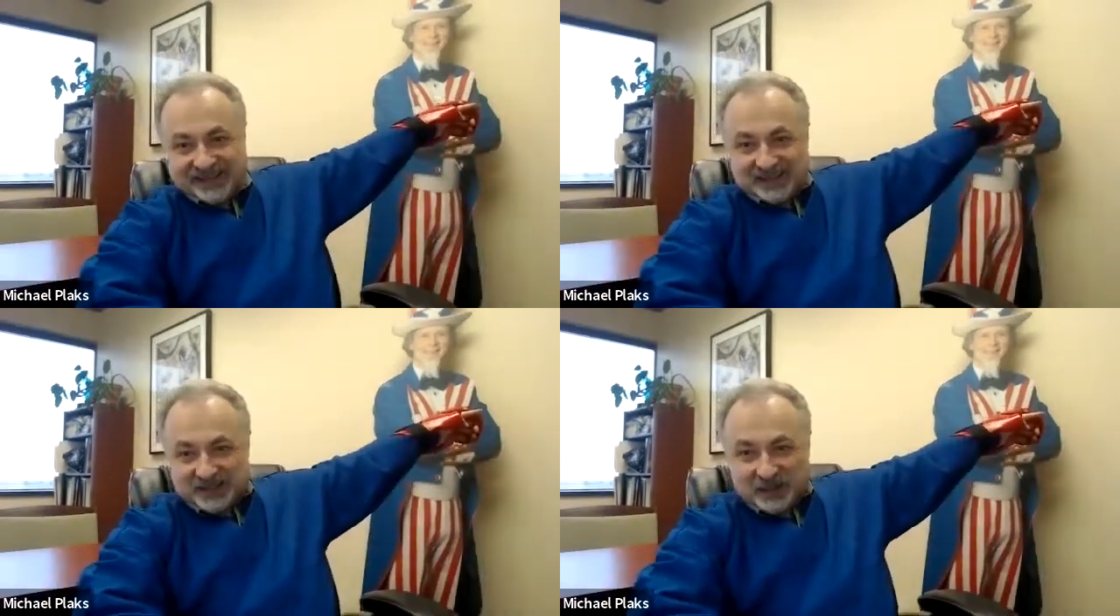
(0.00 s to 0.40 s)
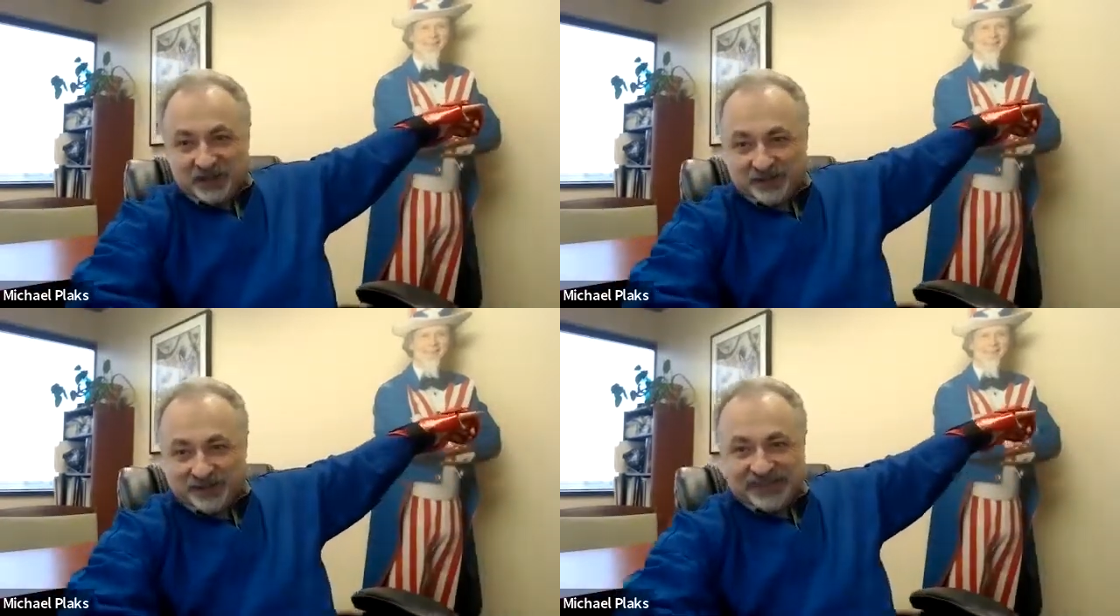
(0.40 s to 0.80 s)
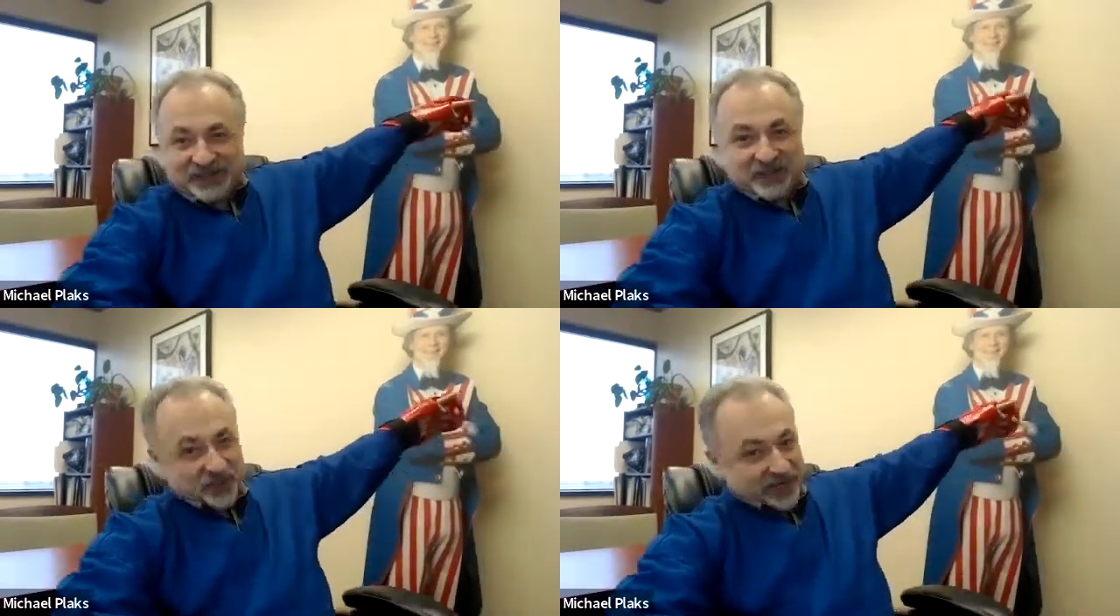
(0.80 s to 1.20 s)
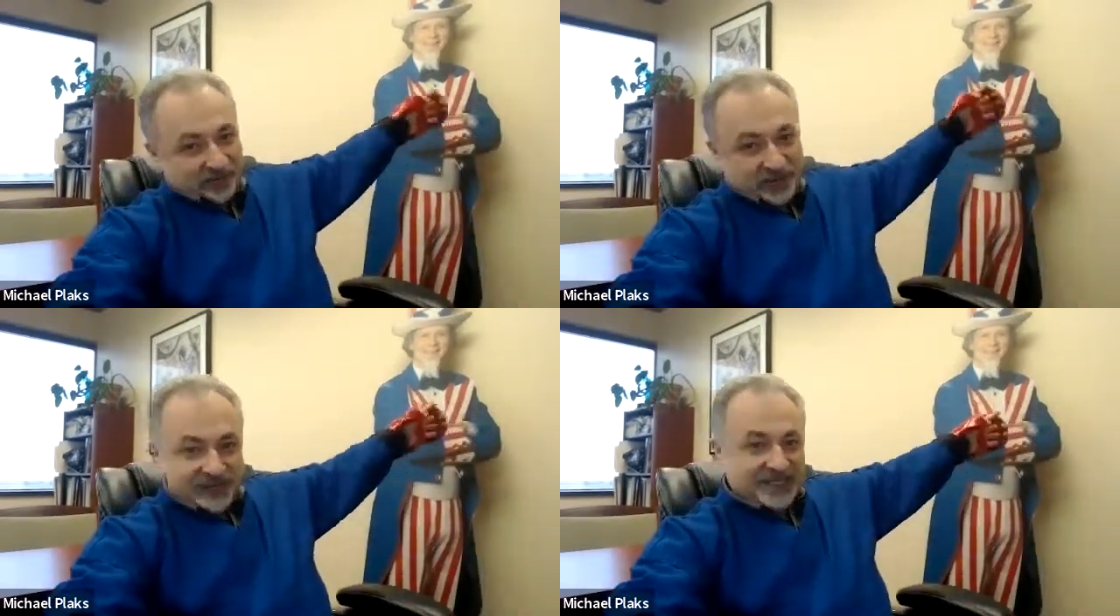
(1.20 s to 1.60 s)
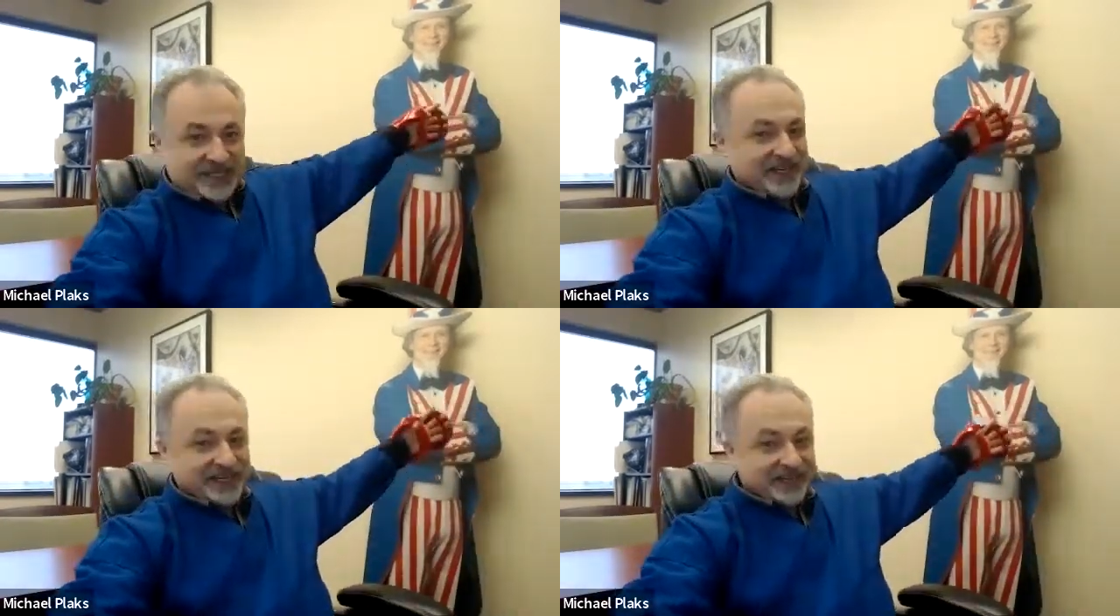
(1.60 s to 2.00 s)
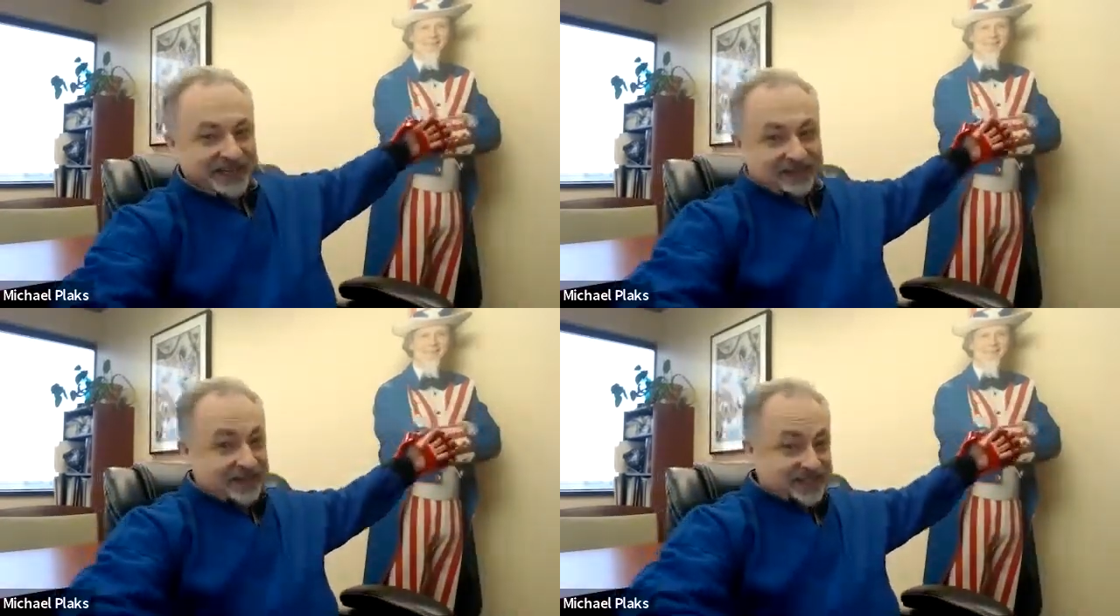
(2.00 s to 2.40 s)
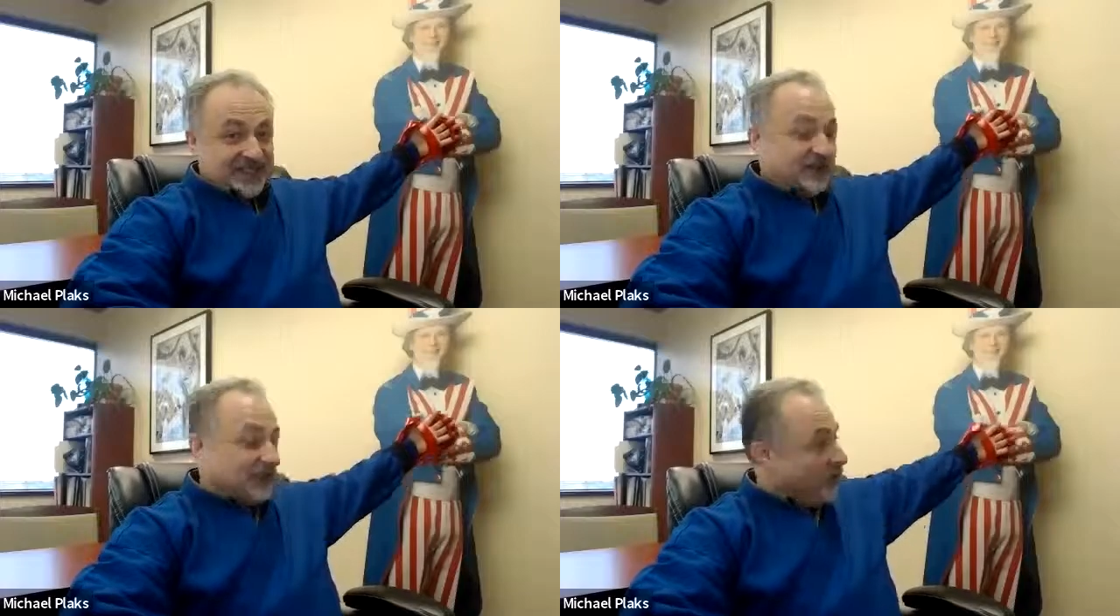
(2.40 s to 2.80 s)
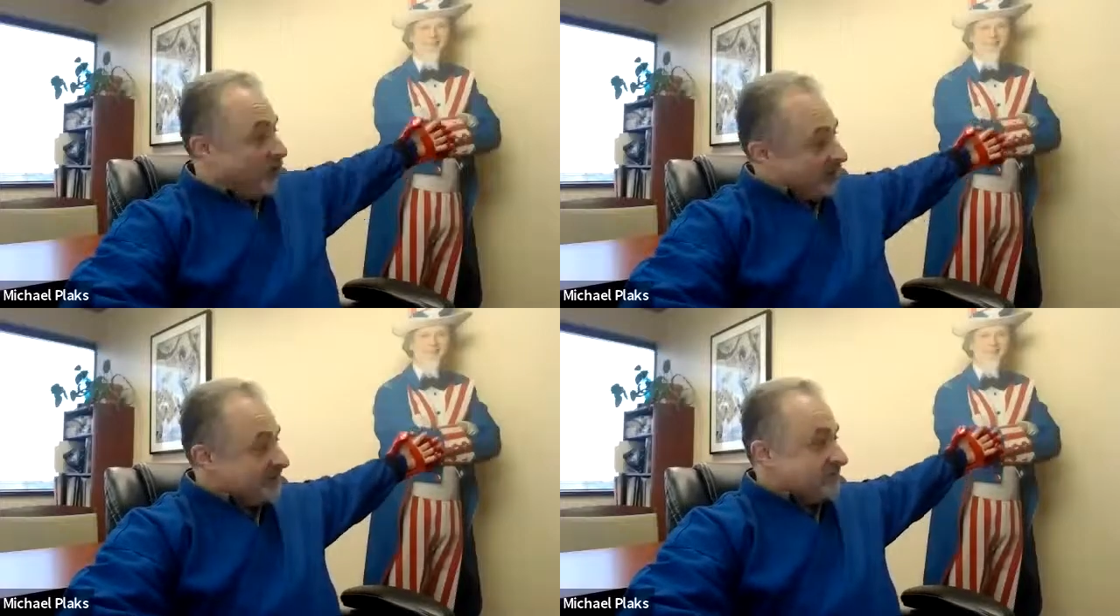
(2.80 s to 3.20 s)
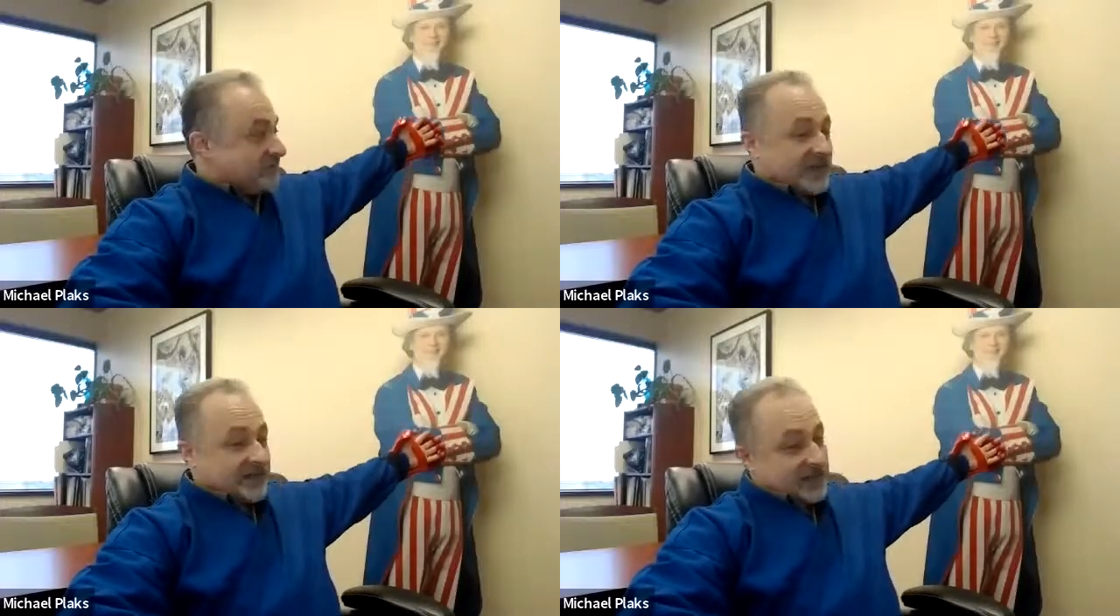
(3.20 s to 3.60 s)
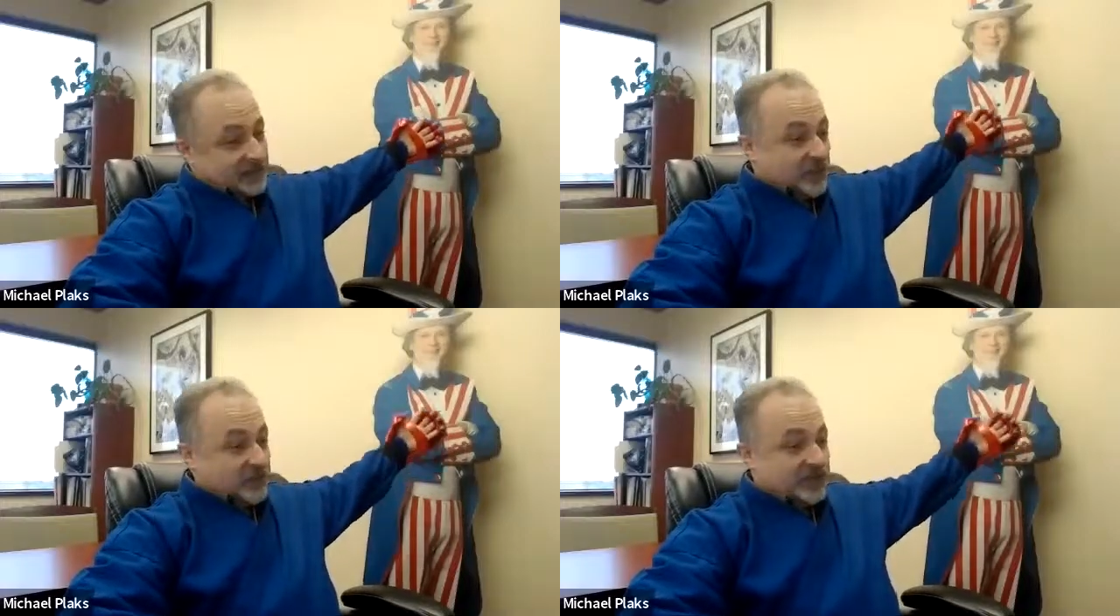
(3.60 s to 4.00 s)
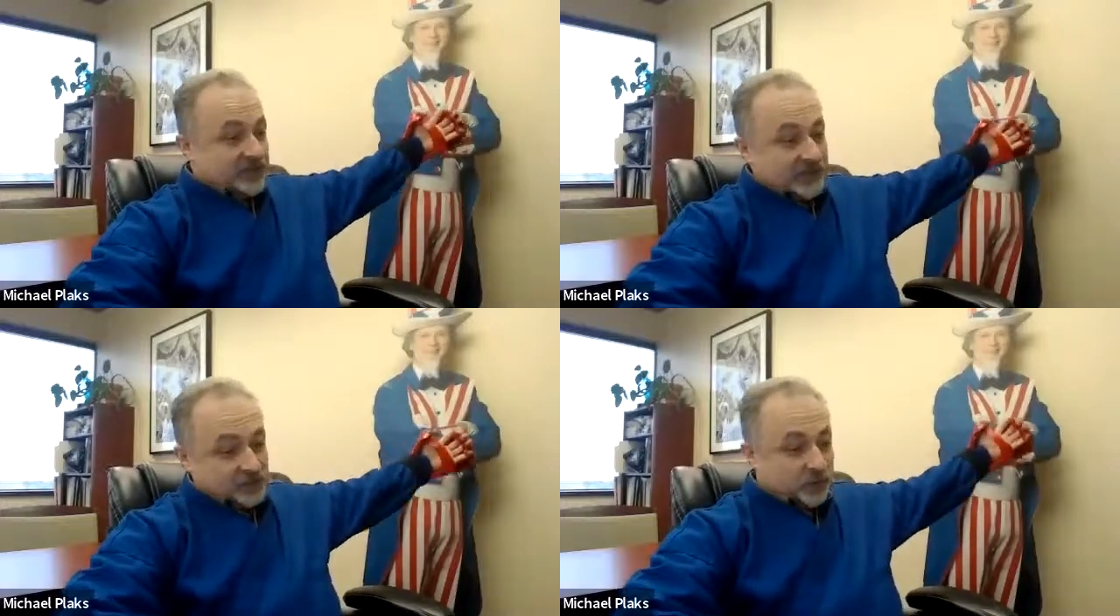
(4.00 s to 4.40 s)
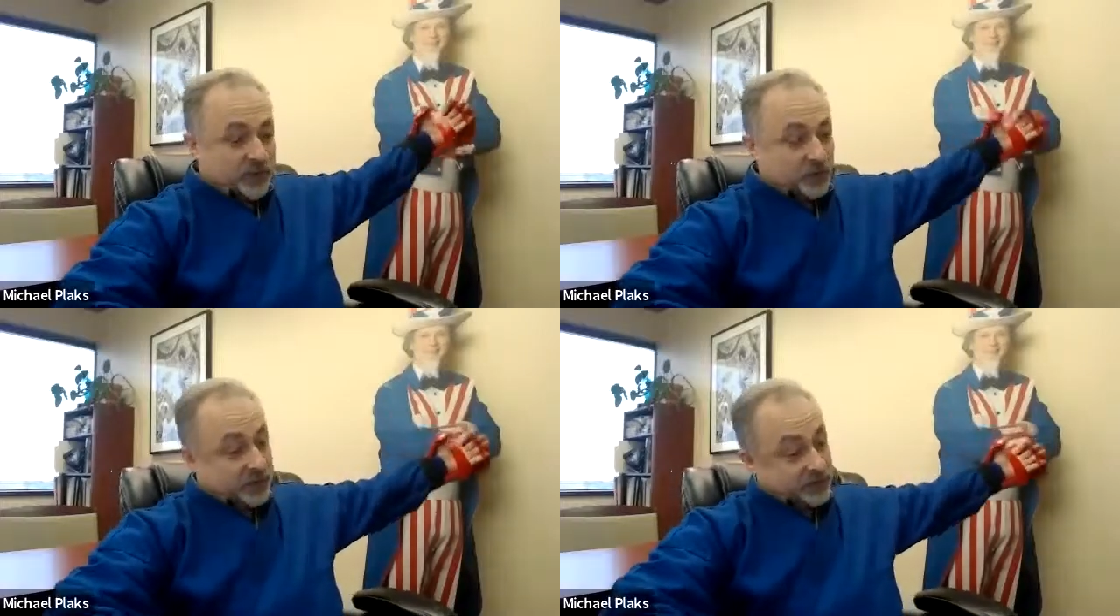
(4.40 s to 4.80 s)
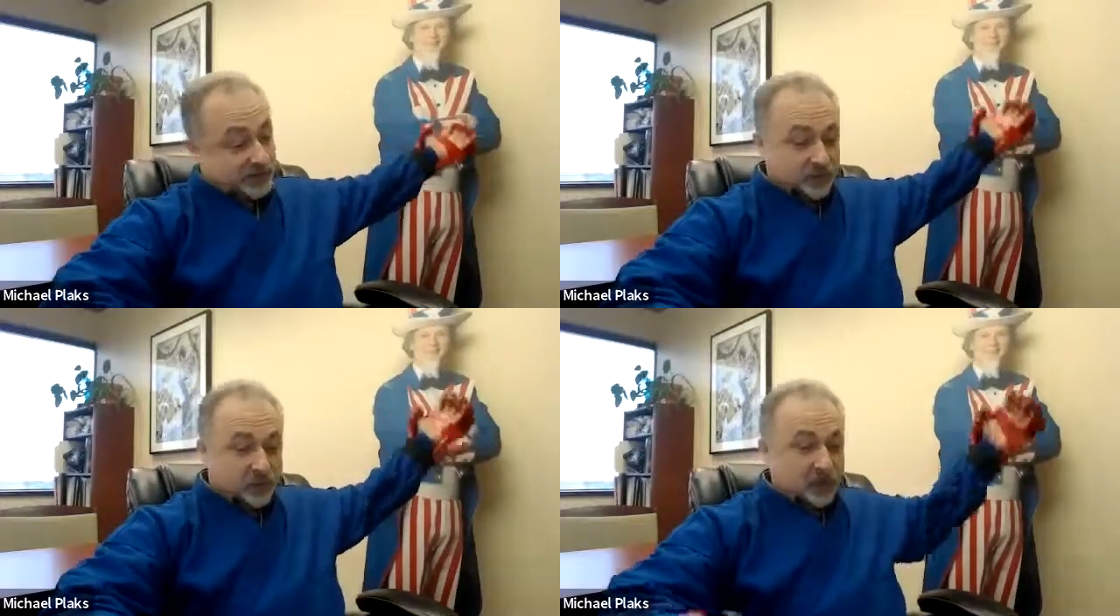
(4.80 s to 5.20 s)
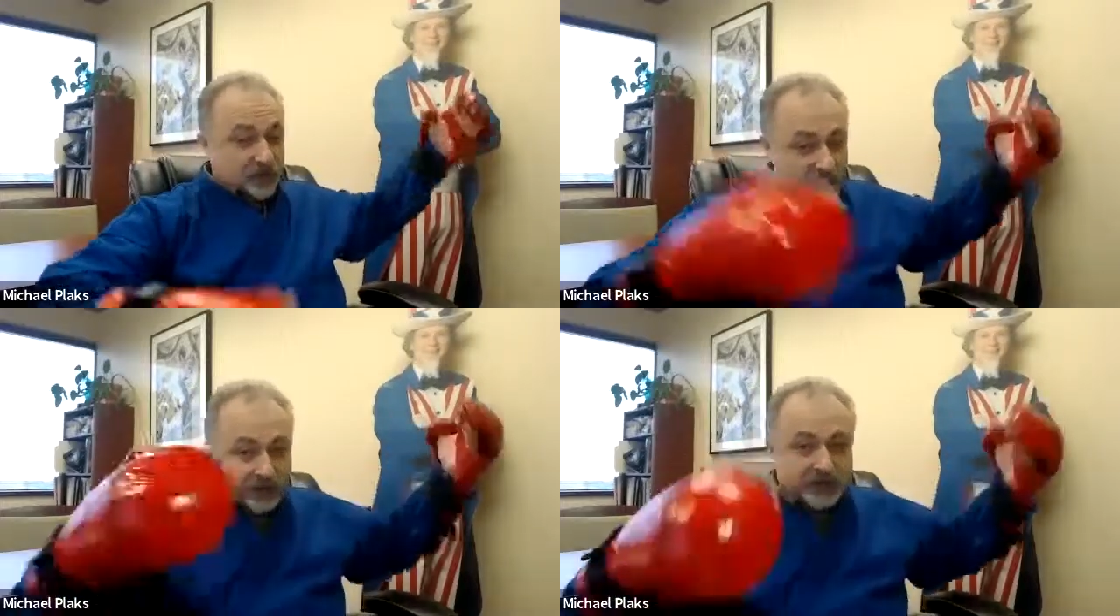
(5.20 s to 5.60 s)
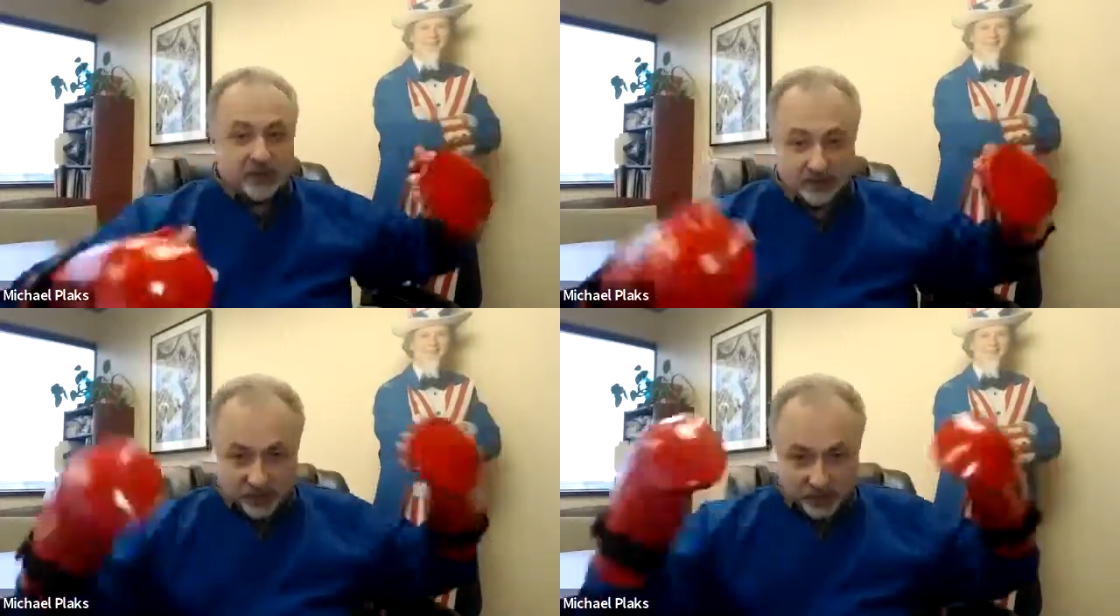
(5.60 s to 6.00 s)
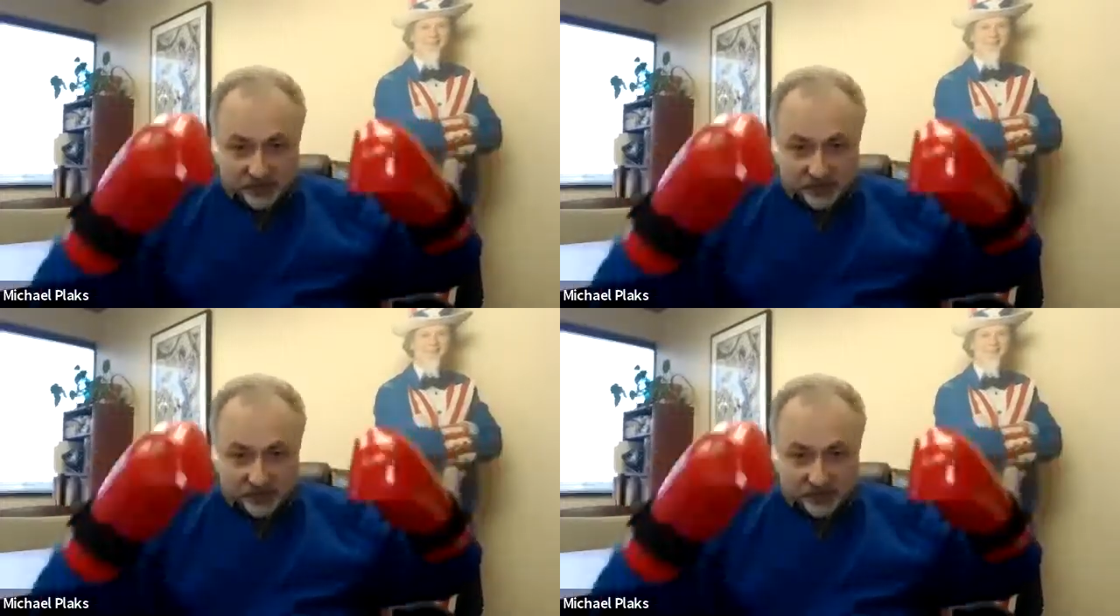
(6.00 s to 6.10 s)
So if they ever receive any letters or God forbid have to be audited, well, we're here